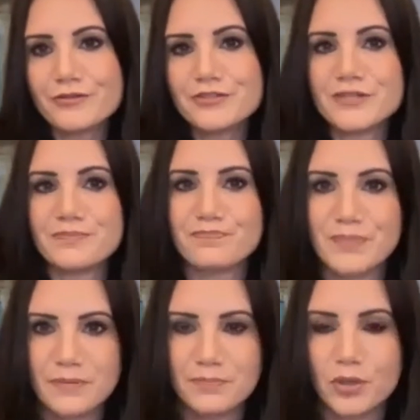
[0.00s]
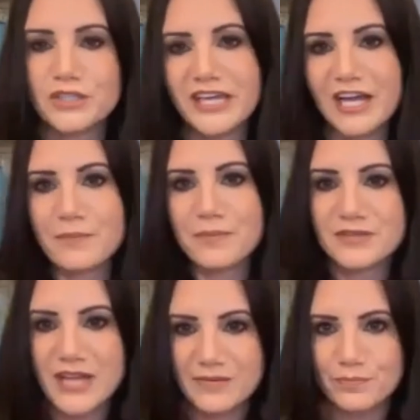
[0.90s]
to be pulling up
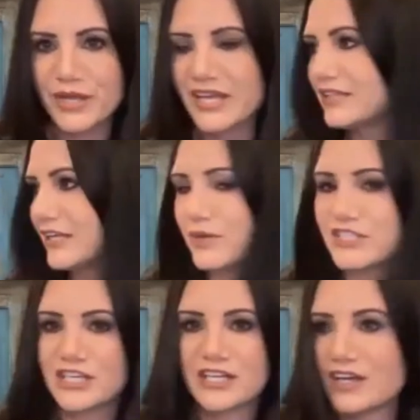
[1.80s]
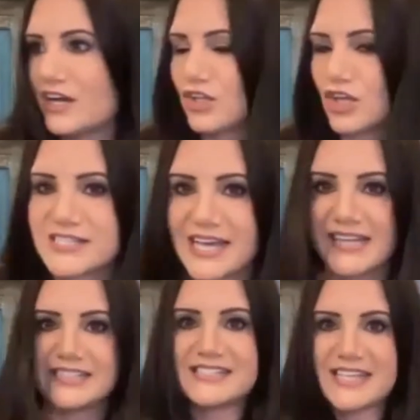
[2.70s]
and bringing, like, reaching alongside
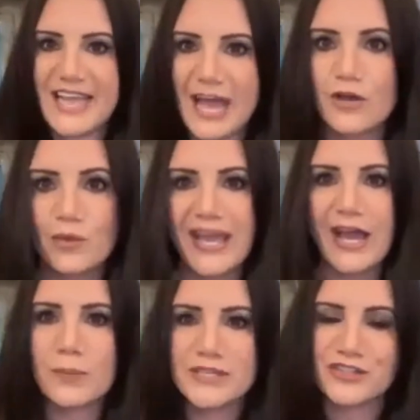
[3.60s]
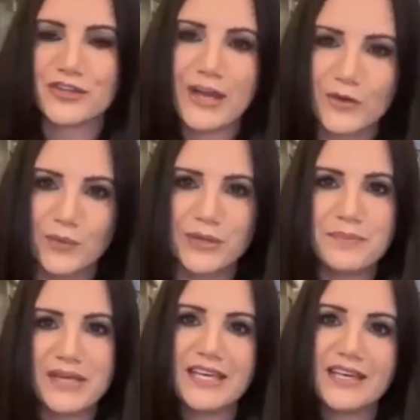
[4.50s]
and saying, how can we help each other? How can we
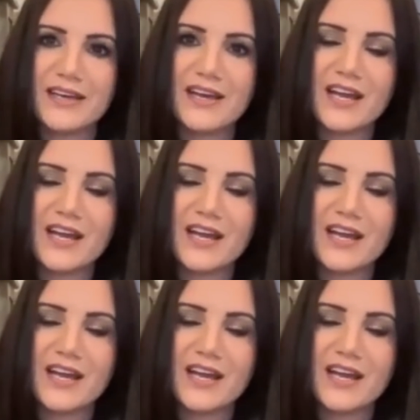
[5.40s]
be